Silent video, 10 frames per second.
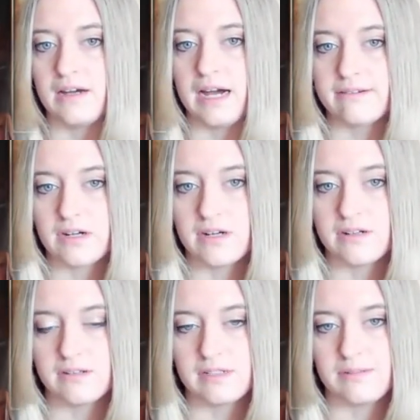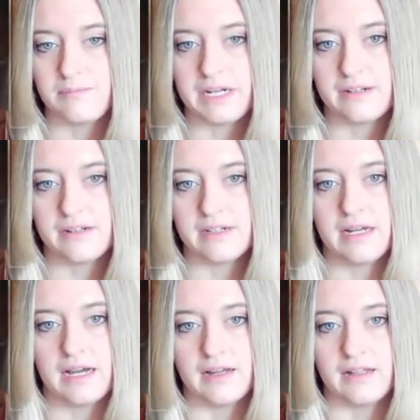alcohol impaired,
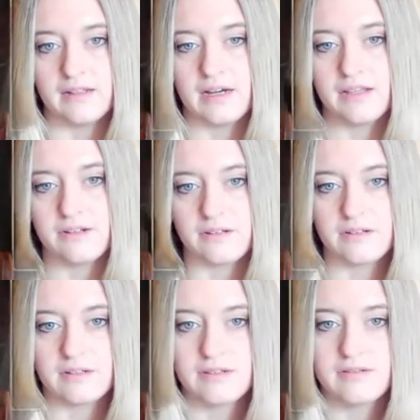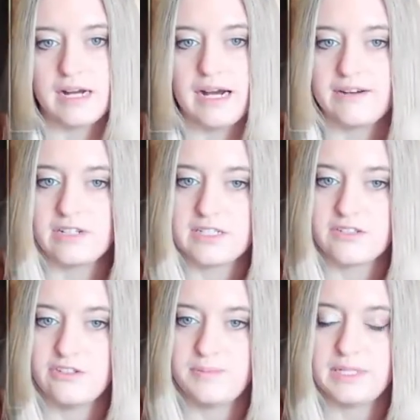other high risk
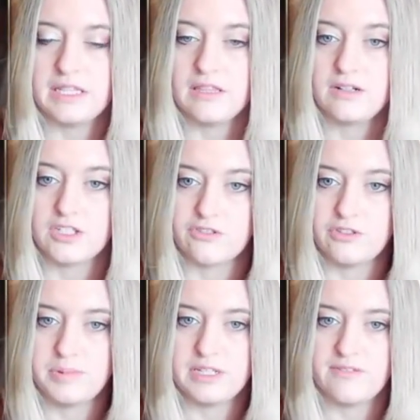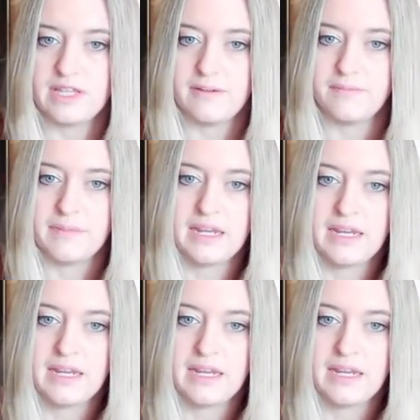groups and large groups of them.